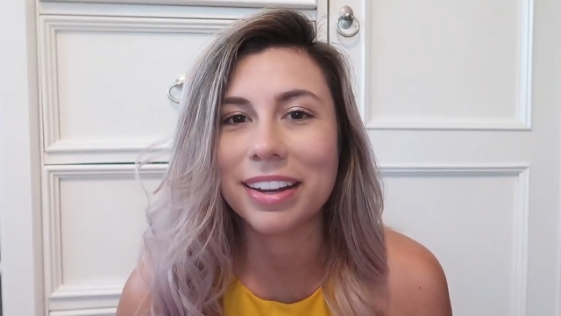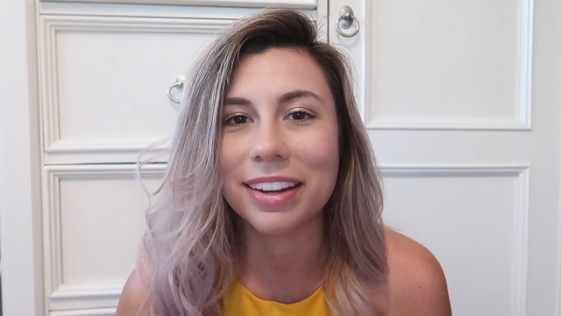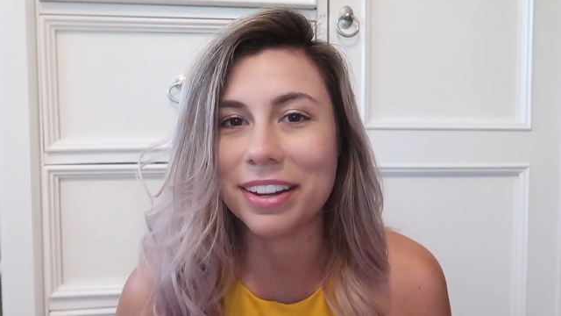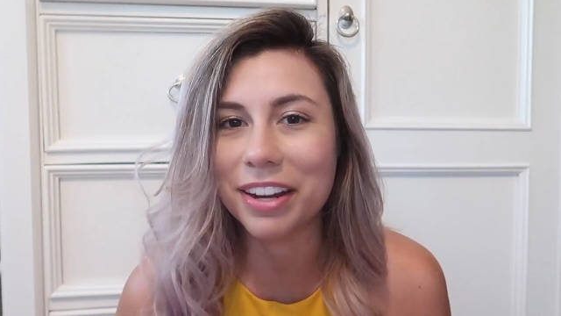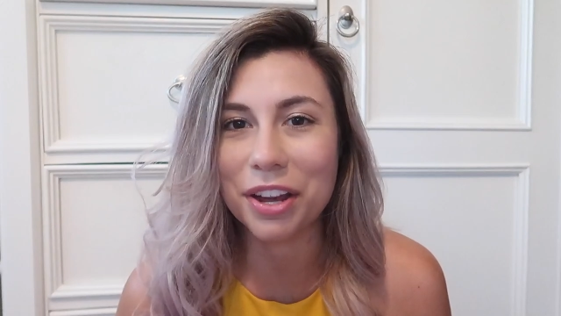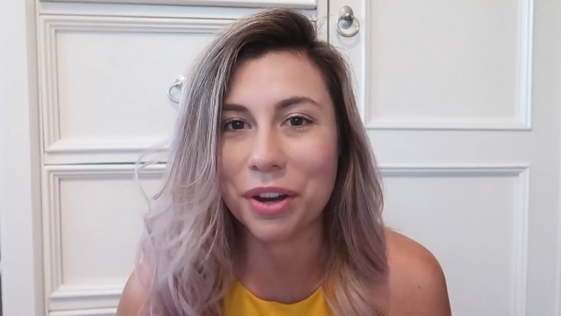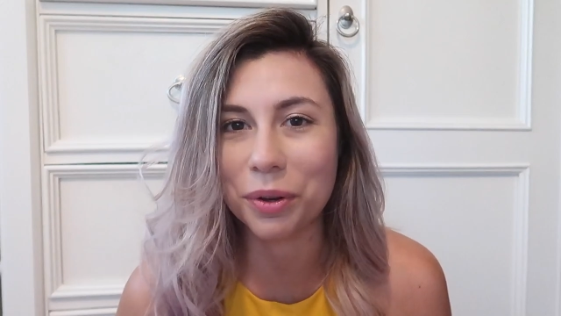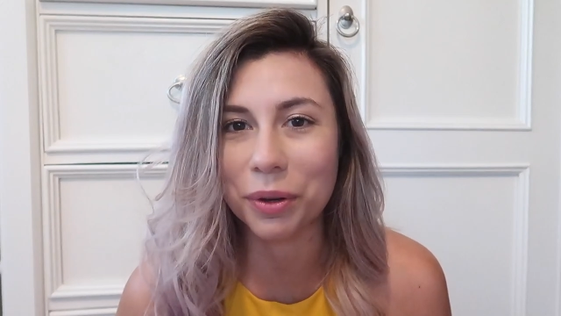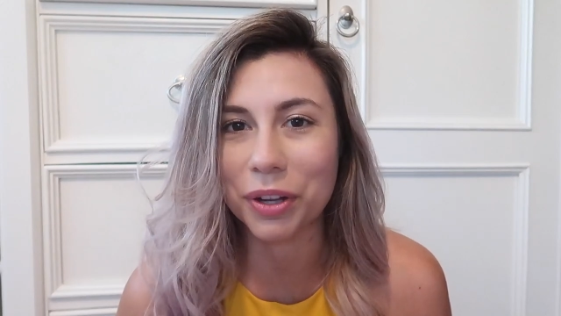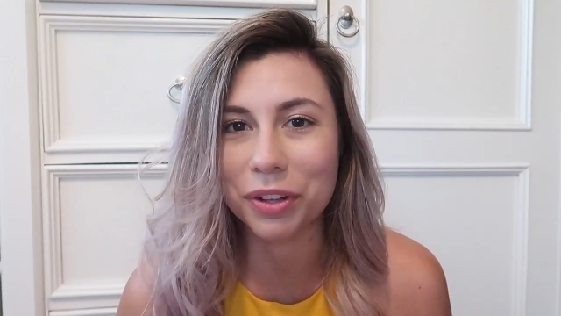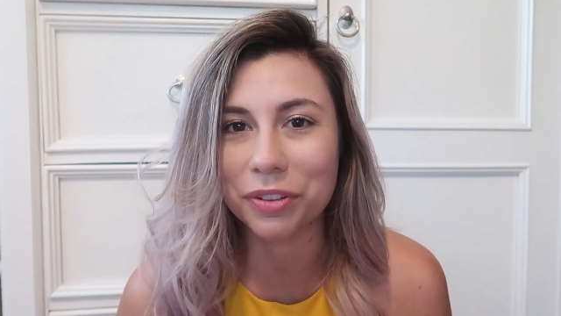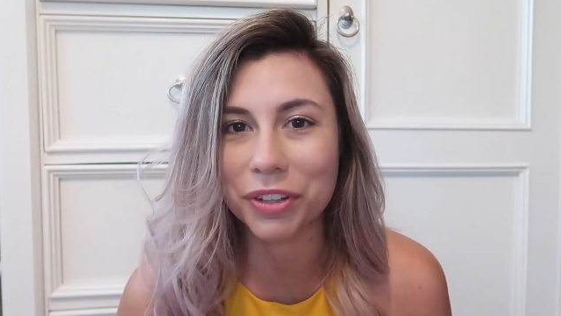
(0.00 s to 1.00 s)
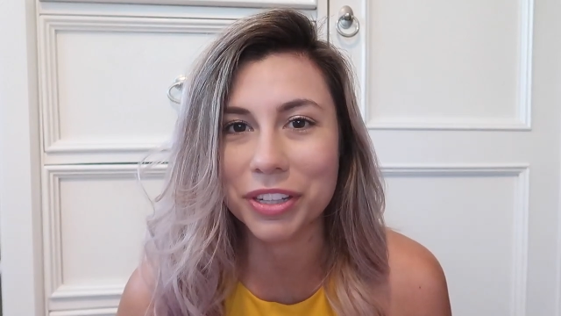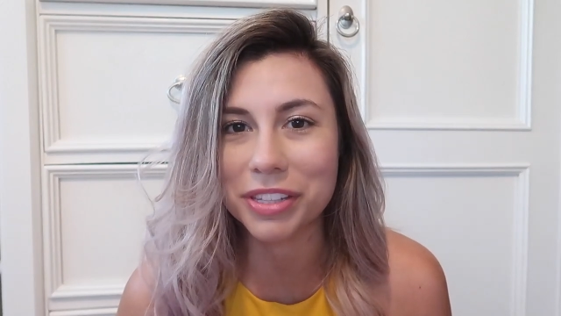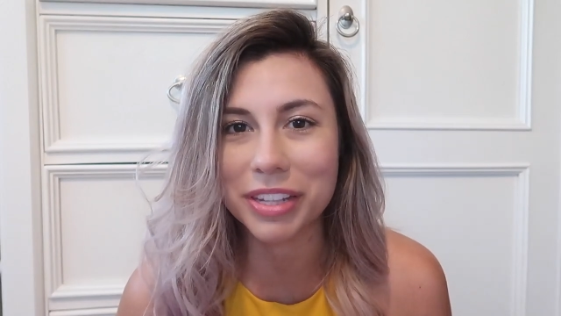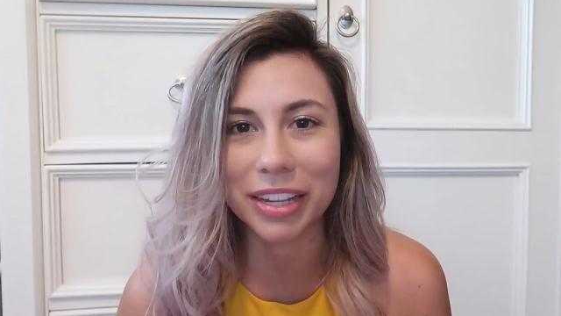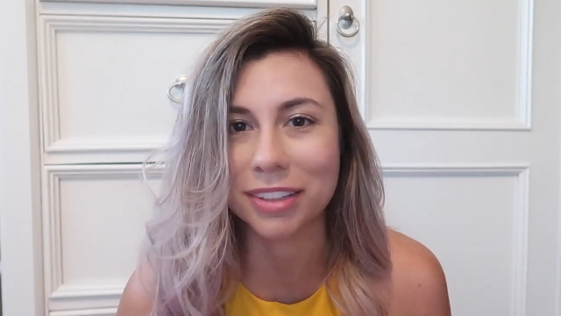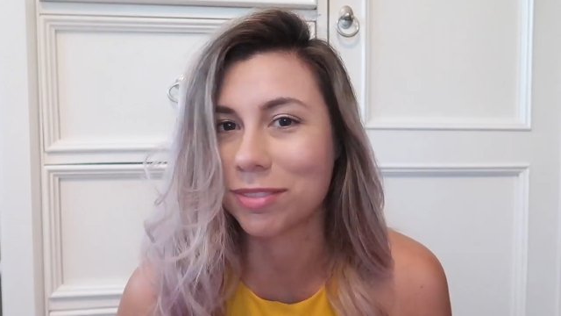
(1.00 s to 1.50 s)
no good for your
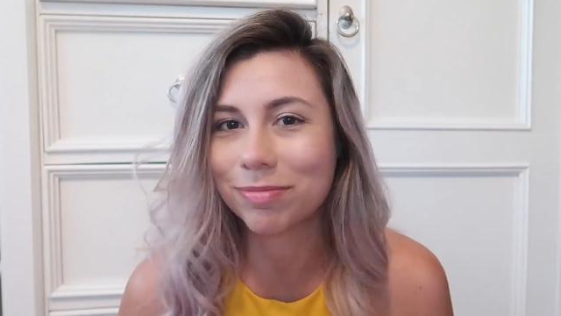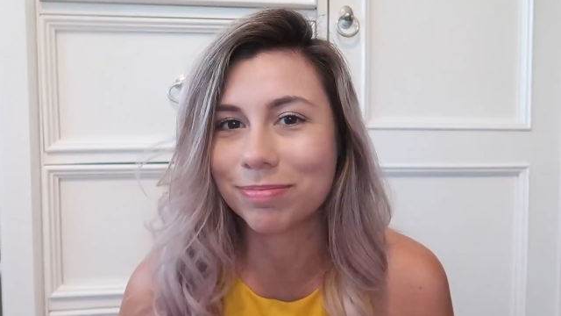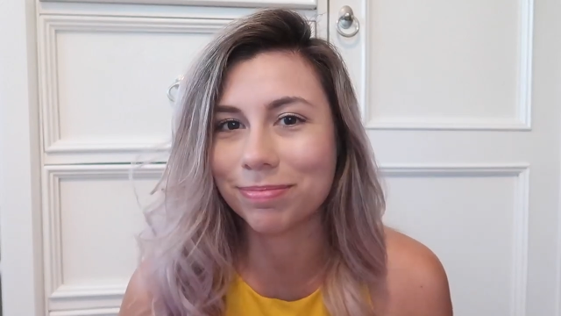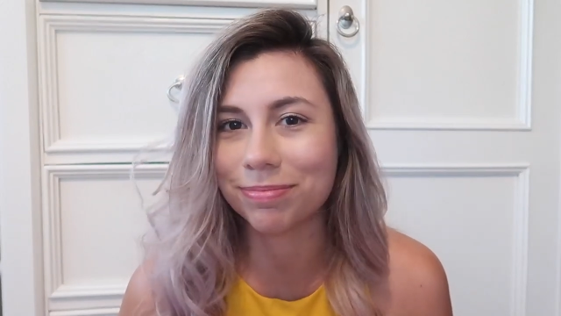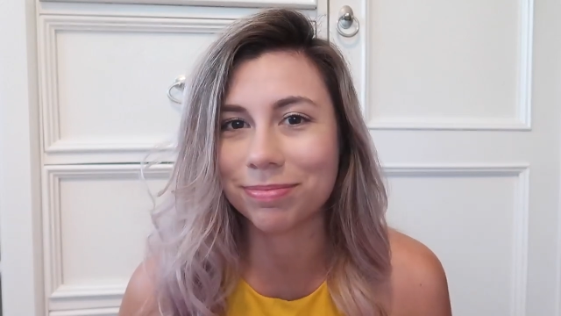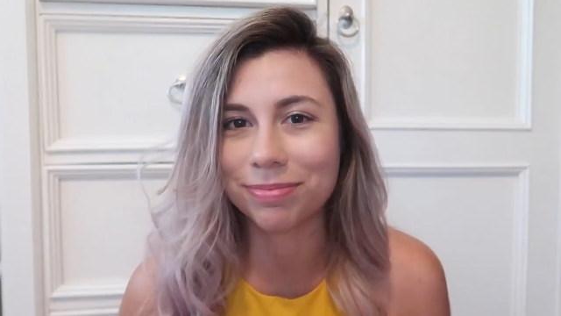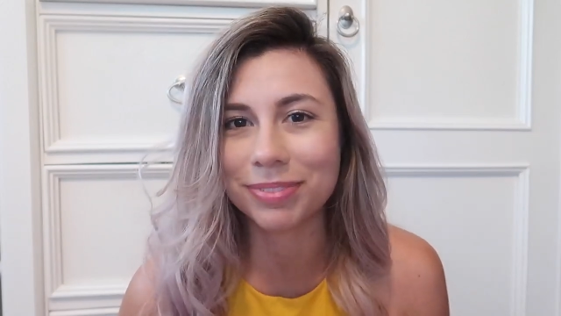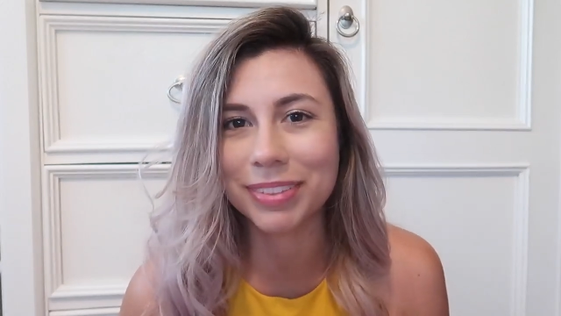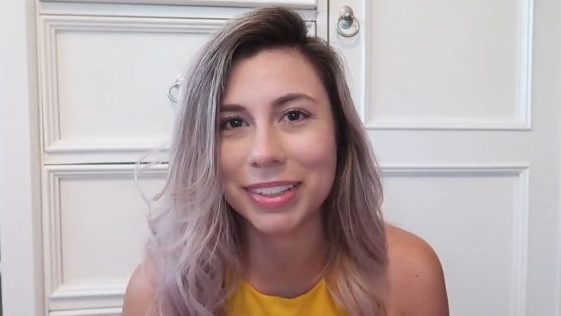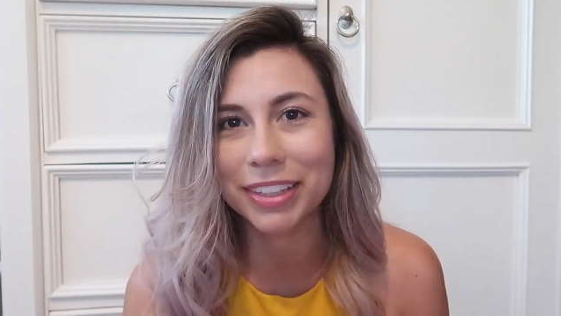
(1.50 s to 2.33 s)
skin. Mm -mm.